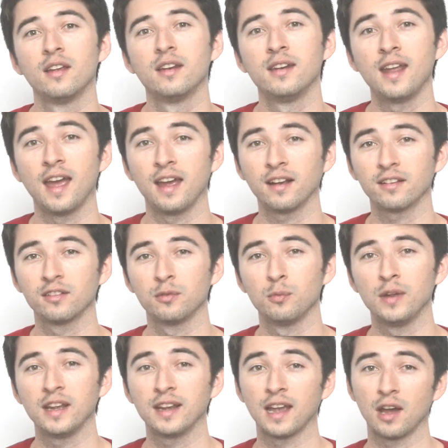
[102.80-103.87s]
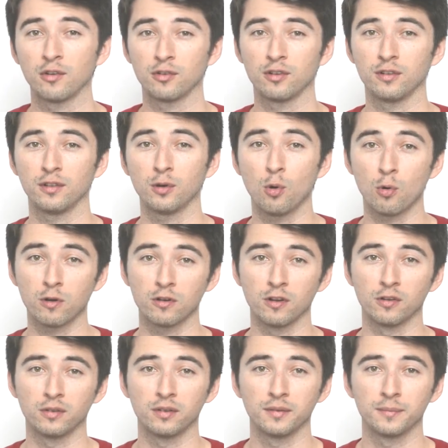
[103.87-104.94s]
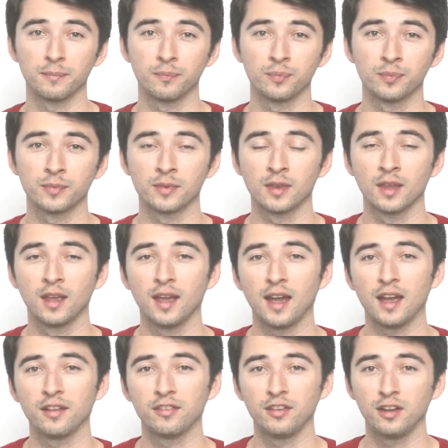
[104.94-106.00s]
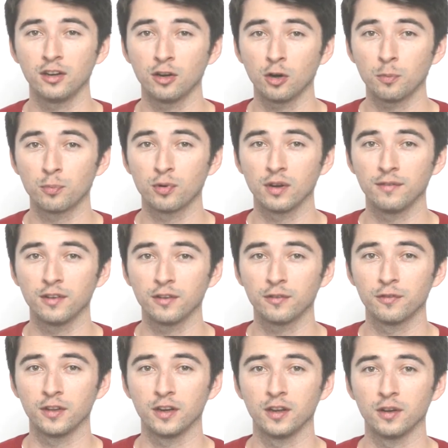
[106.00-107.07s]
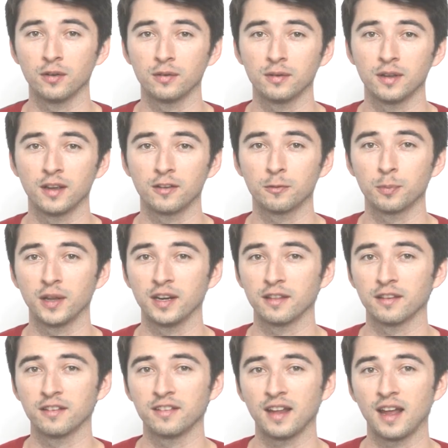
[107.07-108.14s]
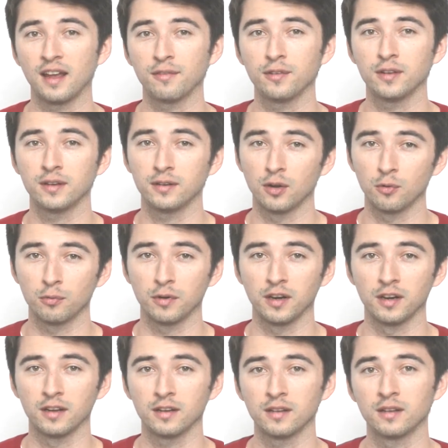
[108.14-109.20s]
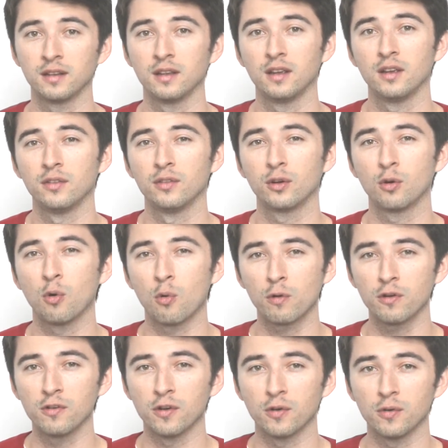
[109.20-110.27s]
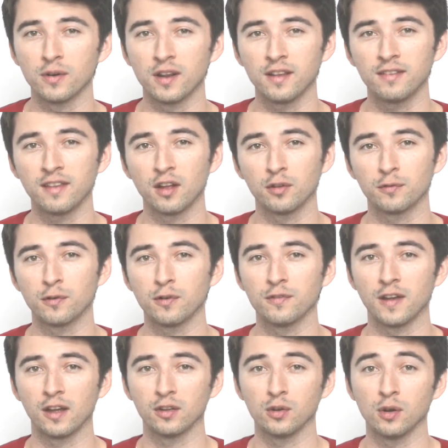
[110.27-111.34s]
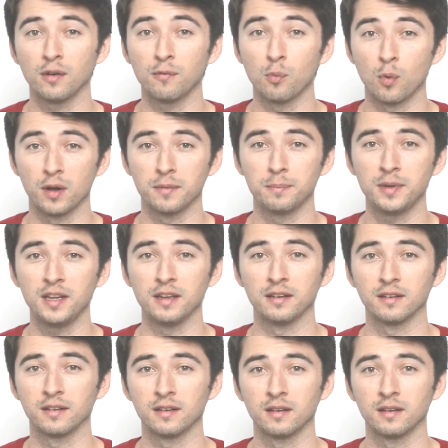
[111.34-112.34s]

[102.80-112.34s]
Next, we encounter the quarter note. As seen in our previous video explaining the staff and note reading, the quarter note is held for a value of 1 beat.